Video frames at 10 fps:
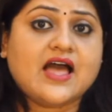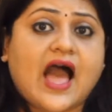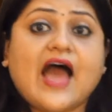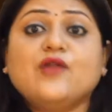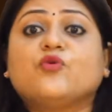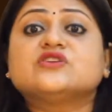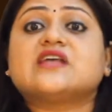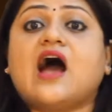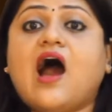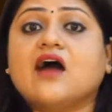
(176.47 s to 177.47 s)
and was
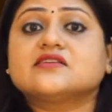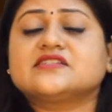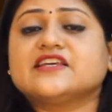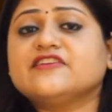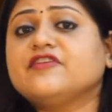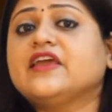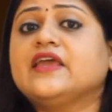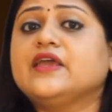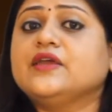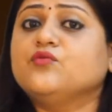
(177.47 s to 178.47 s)
asked if
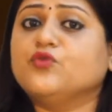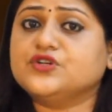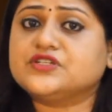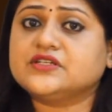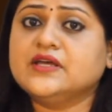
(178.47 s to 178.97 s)
he would